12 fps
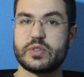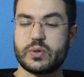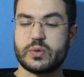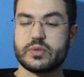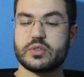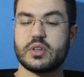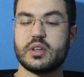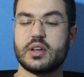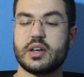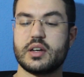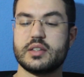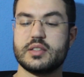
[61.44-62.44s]
results
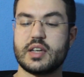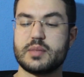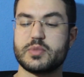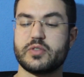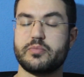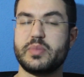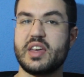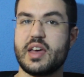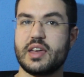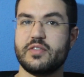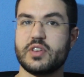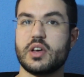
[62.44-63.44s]
and types of
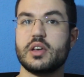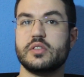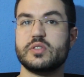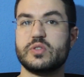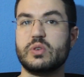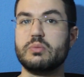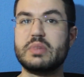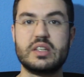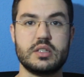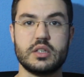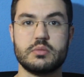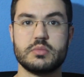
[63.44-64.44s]
behavior in the two
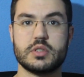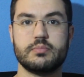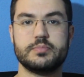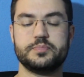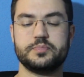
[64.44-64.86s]
mediums.